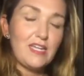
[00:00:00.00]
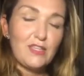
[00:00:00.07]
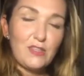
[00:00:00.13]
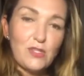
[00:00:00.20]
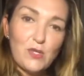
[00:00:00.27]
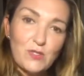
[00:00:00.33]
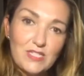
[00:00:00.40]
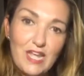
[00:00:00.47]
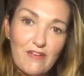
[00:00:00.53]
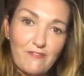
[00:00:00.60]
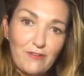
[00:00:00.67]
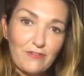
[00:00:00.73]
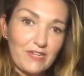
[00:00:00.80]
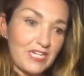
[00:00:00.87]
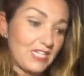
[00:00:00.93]
those have
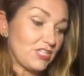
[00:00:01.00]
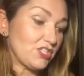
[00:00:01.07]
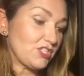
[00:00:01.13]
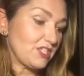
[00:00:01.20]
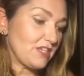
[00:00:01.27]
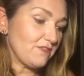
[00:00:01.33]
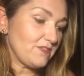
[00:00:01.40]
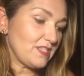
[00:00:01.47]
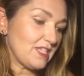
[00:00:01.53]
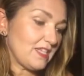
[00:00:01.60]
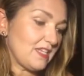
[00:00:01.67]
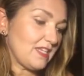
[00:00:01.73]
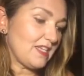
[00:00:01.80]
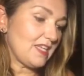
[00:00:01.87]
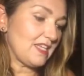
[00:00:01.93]
already
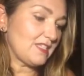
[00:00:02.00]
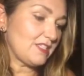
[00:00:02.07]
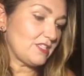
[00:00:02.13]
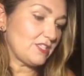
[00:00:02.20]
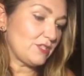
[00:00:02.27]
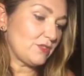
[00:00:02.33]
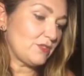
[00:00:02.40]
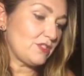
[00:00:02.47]
shifted into